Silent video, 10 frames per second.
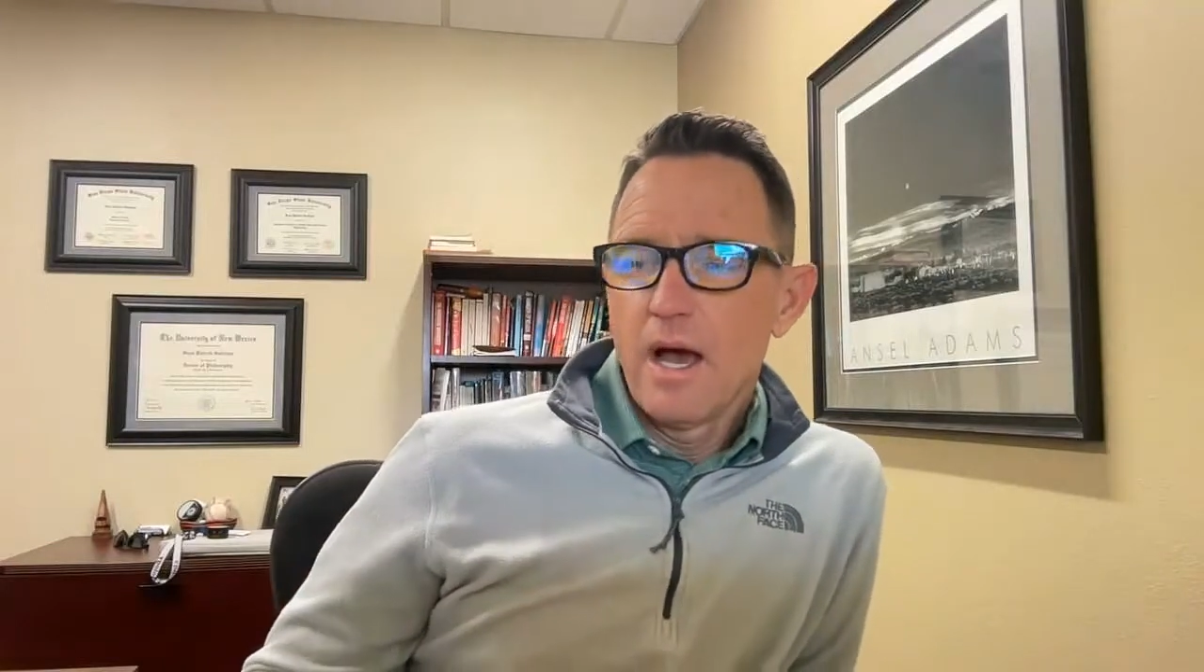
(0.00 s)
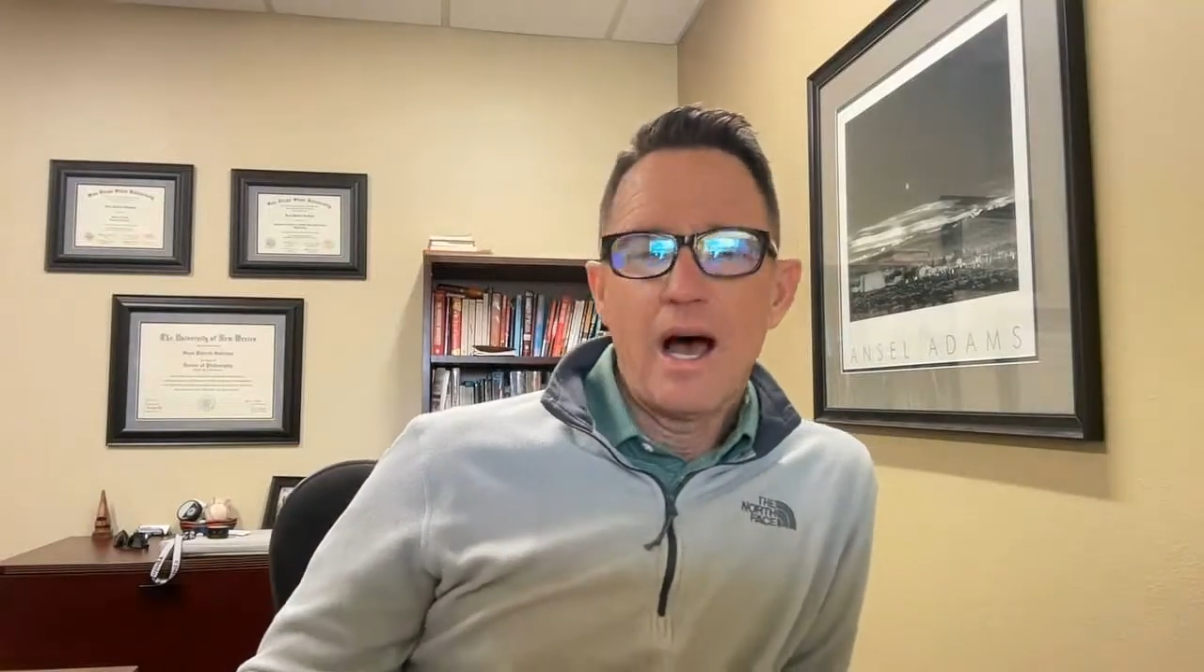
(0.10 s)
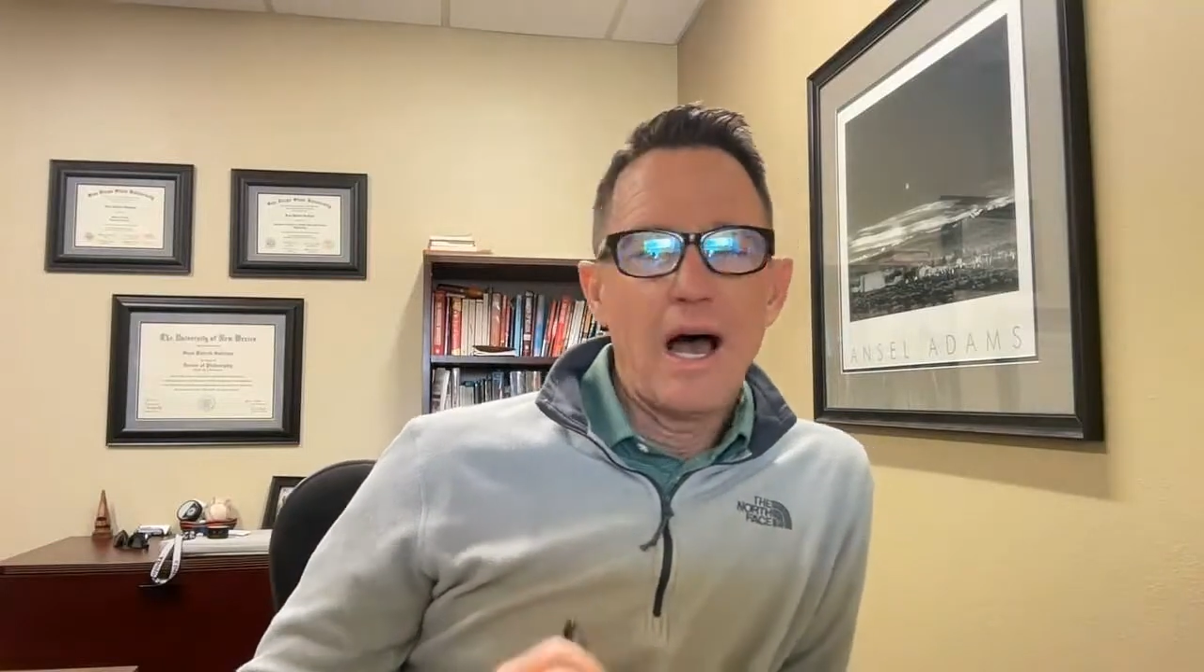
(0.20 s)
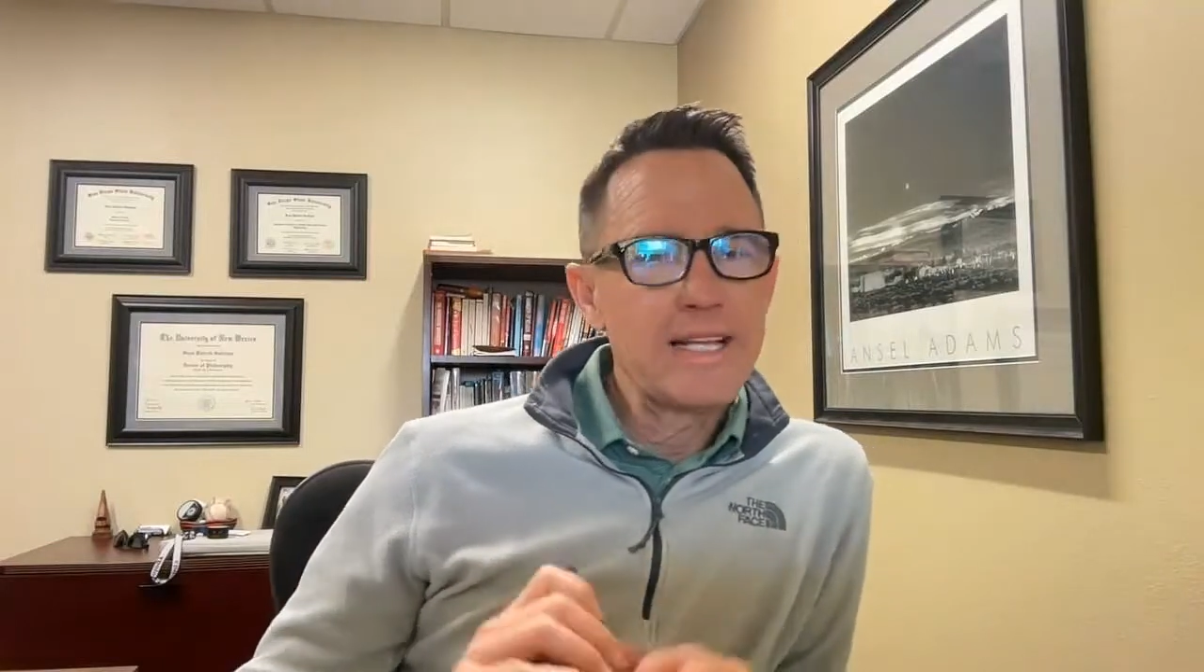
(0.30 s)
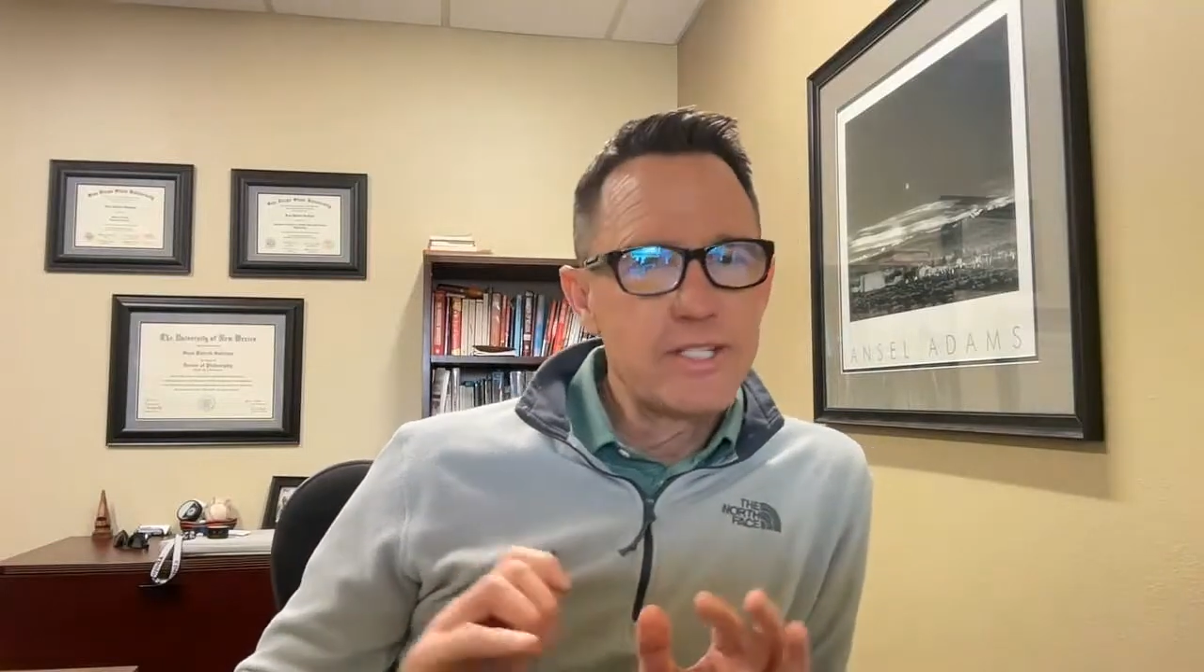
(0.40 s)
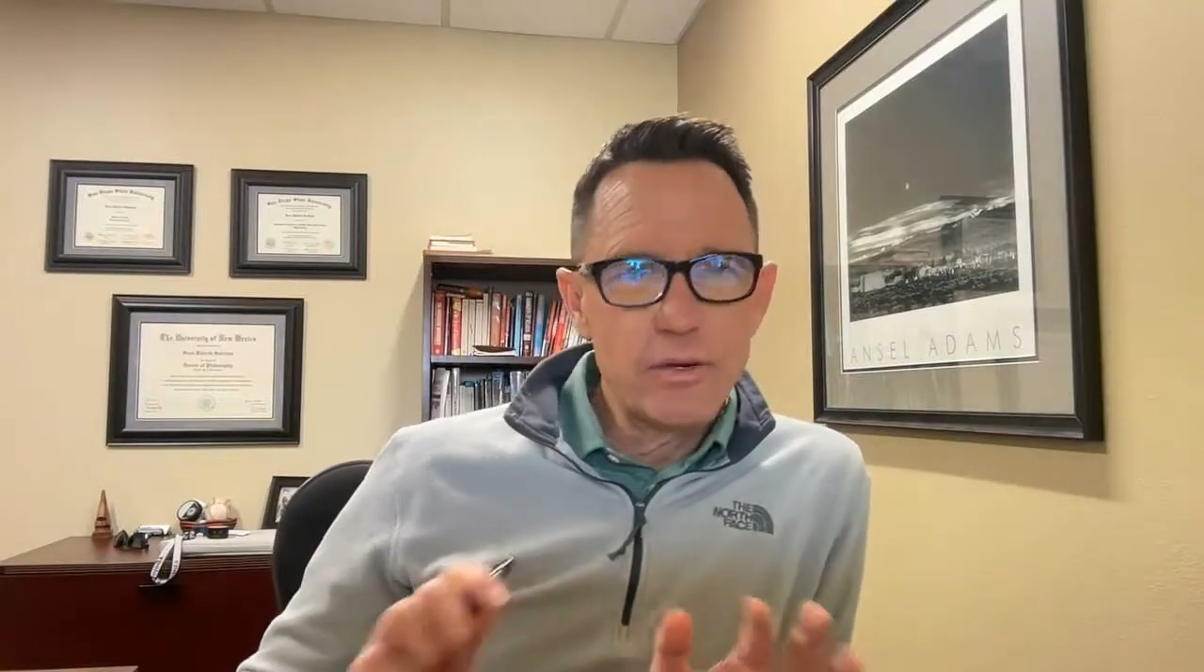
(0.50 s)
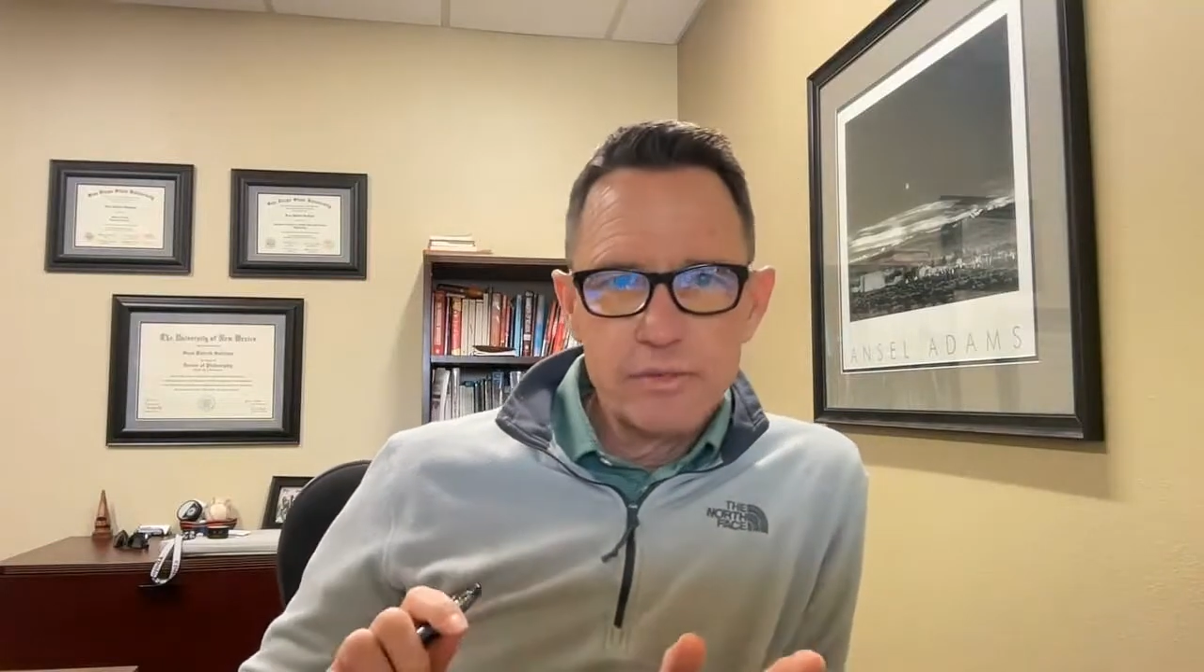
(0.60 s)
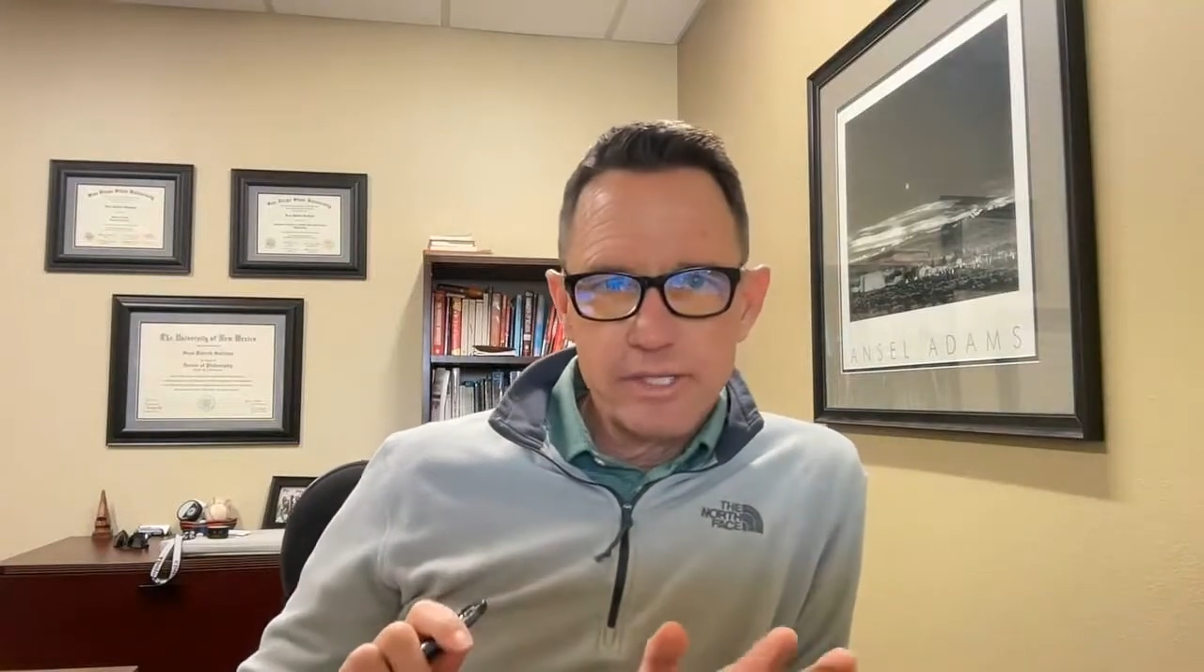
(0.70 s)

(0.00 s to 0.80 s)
I don't